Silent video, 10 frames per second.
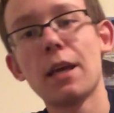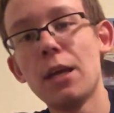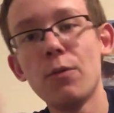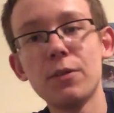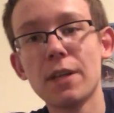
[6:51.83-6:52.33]

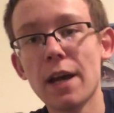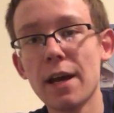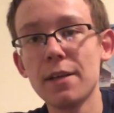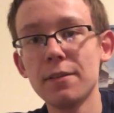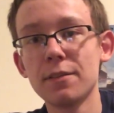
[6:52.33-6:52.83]
Anyways,
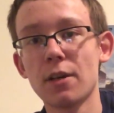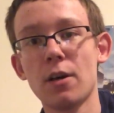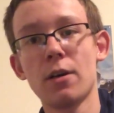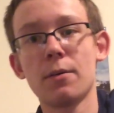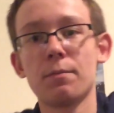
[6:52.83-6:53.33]
guys,
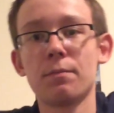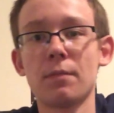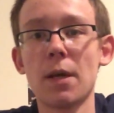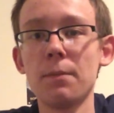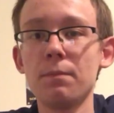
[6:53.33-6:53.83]

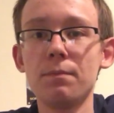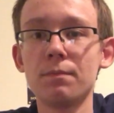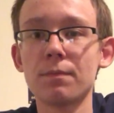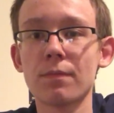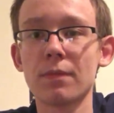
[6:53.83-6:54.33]

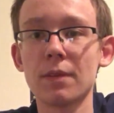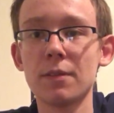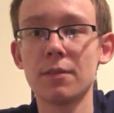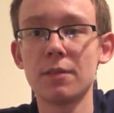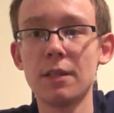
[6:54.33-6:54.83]

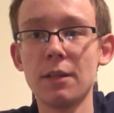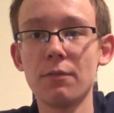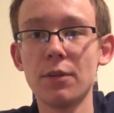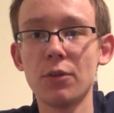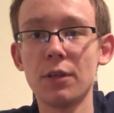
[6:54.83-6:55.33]
this is the end of
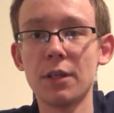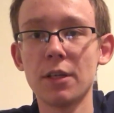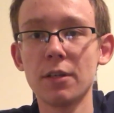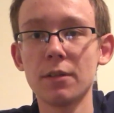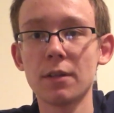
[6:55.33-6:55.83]
the video
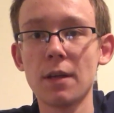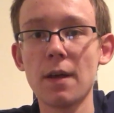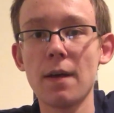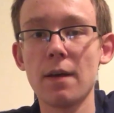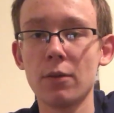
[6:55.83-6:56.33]
here.
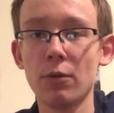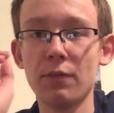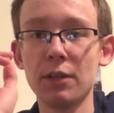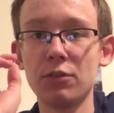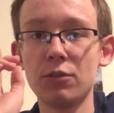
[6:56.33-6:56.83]
Don't
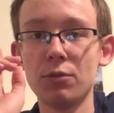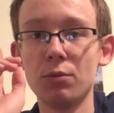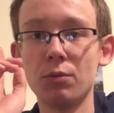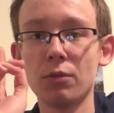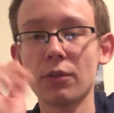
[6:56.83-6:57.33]
forget
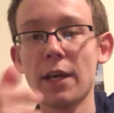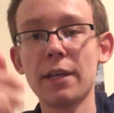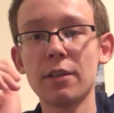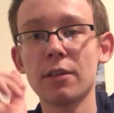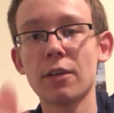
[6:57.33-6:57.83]
to
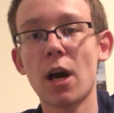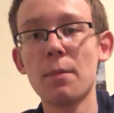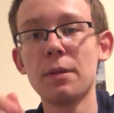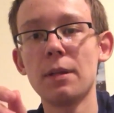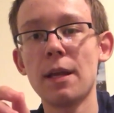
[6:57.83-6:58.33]
like,
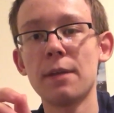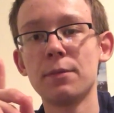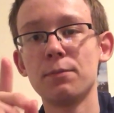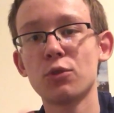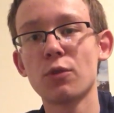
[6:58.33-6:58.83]
comment, and
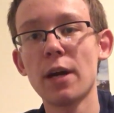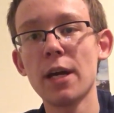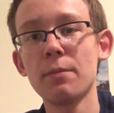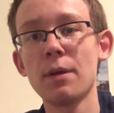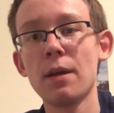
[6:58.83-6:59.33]

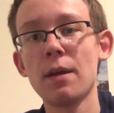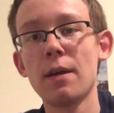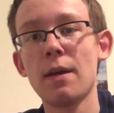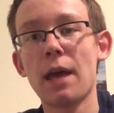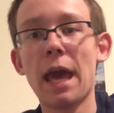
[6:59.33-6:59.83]
subscribe.
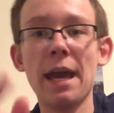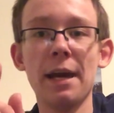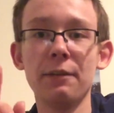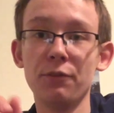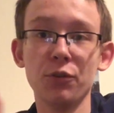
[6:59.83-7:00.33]

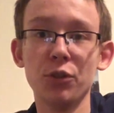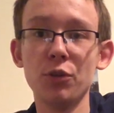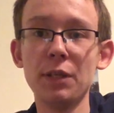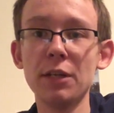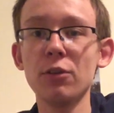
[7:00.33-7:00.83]
And if you're
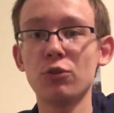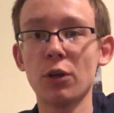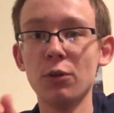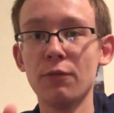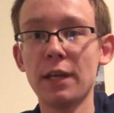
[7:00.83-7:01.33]
new here,
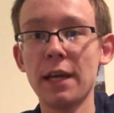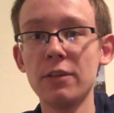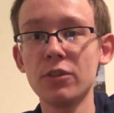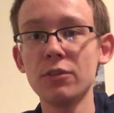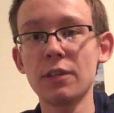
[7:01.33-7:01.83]
turn on
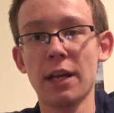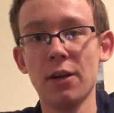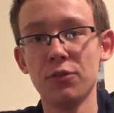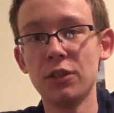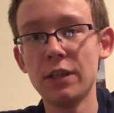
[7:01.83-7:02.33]
notifications.
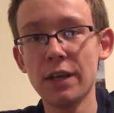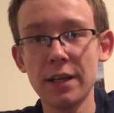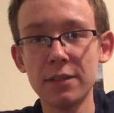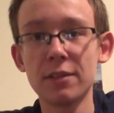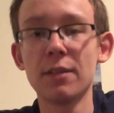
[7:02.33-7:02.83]
And I'll see you
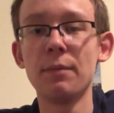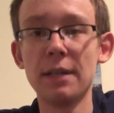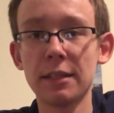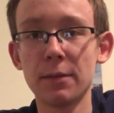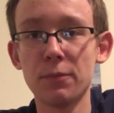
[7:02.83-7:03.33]
guys in my
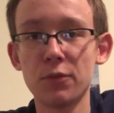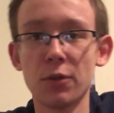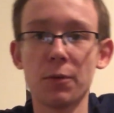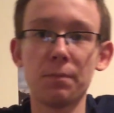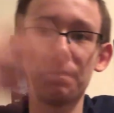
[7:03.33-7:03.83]
next
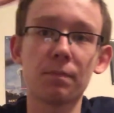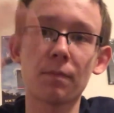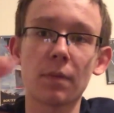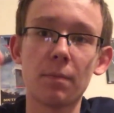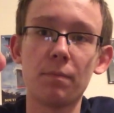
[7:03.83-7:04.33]
episode.
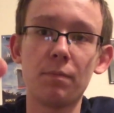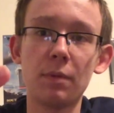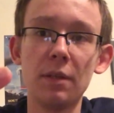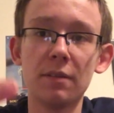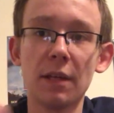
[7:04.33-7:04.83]

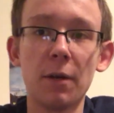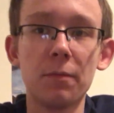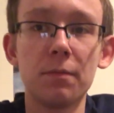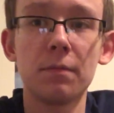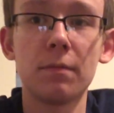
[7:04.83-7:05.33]
Peace out.